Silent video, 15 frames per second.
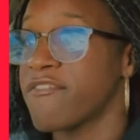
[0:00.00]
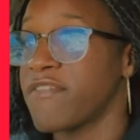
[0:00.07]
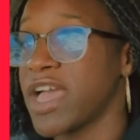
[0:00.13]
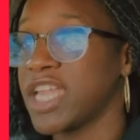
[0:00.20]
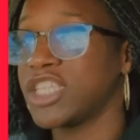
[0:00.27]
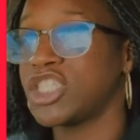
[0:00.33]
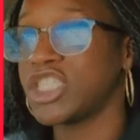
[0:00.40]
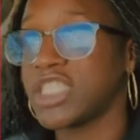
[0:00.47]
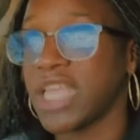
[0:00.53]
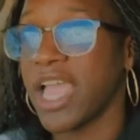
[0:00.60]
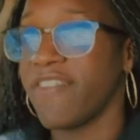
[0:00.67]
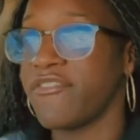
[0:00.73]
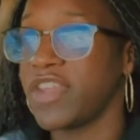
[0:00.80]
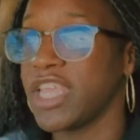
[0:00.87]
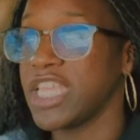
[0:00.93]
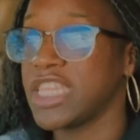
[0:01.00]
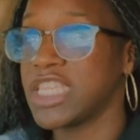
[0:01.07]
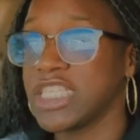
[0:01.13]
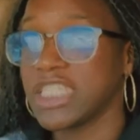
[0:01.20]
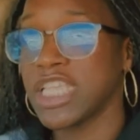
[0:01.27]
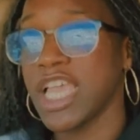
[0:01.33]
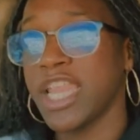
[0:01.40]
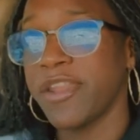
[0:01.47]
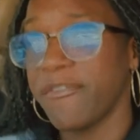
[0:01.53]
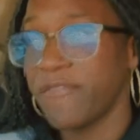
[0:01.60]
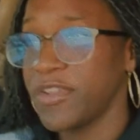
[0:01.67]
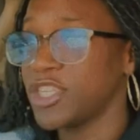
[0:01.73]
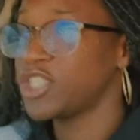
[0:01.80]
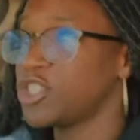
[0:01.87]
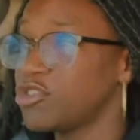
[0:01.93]
Finally, she said, I'm gonna get this gun and I'm
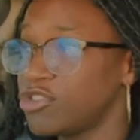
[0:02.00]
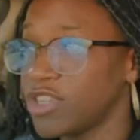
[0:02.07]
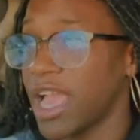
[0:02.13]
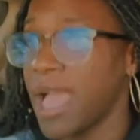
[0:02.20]
gonna shoot you.